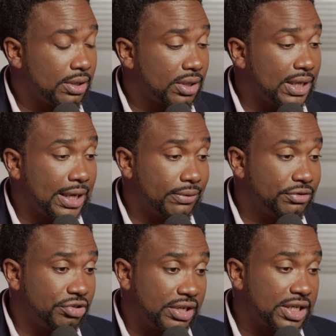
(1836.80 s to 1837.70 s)
that
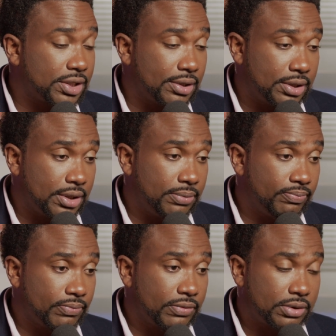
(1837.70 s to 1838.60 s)
traditionally,
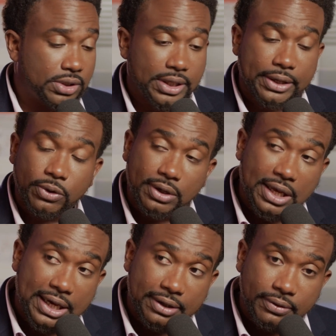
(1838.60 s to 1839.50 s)
to get
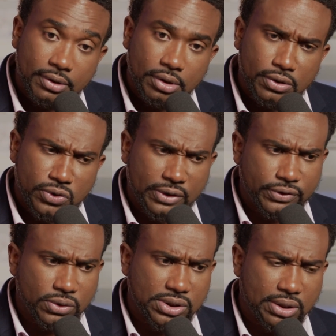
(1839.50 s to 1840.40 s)
online, you have to
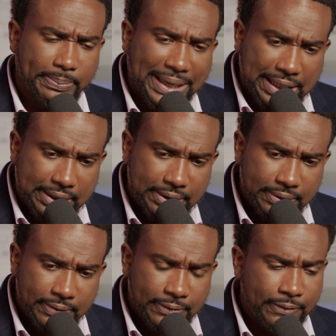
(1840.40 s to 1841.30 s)
go to a bank.
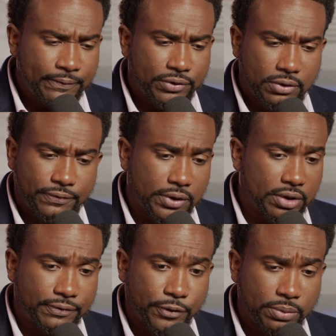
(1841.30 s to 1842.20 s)
You follow the
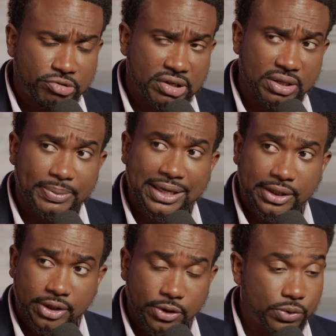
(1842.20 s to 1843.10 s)
form, create a bank
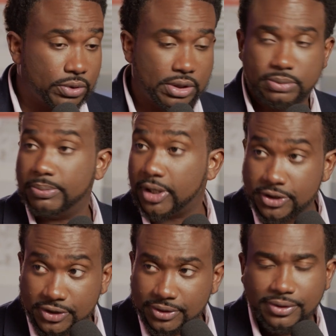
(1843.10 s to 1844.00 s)
account, months.